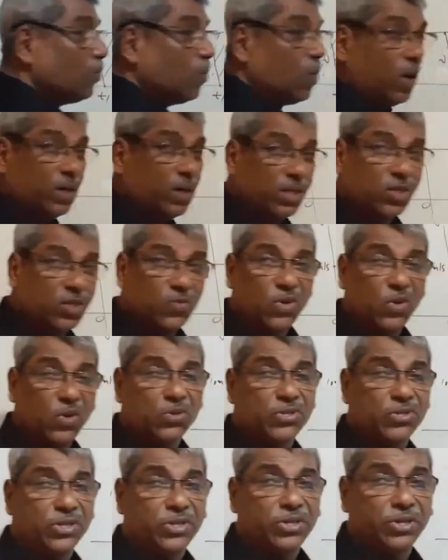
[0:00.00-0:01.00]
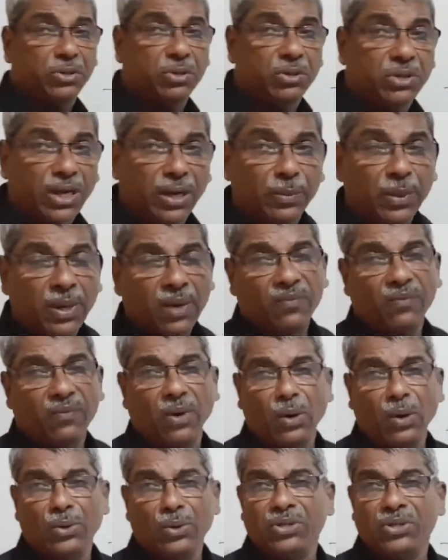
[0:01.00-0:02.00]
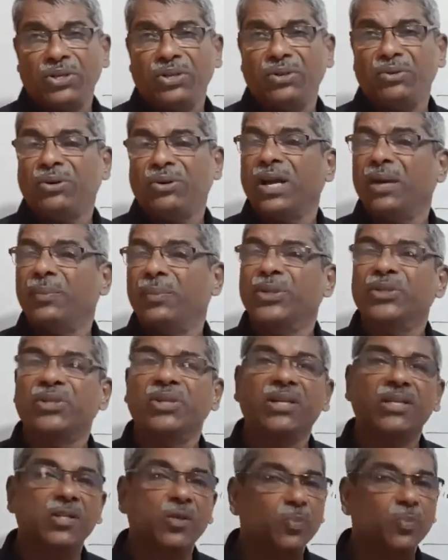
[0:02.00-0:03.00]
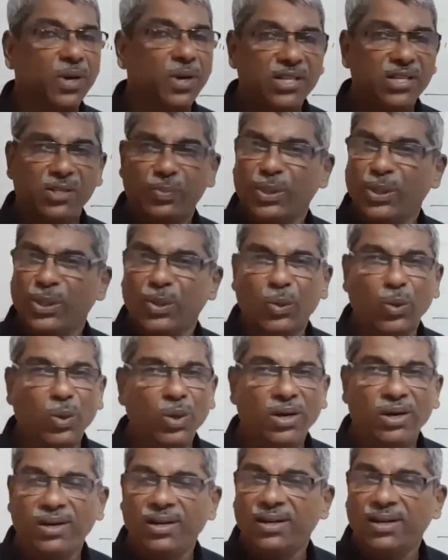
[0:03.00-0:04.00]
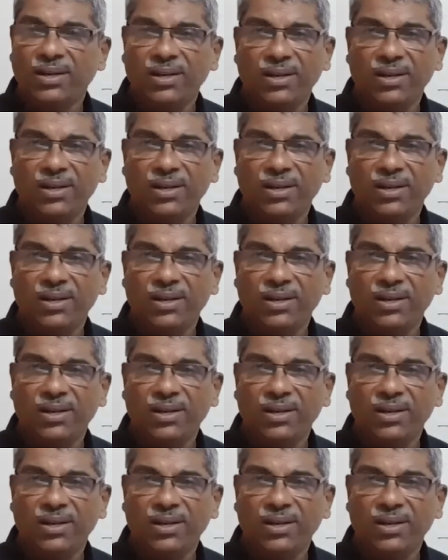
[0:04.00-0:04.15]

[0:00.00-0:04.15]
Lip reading: What is velocity into time? Velocity into time is displacement only.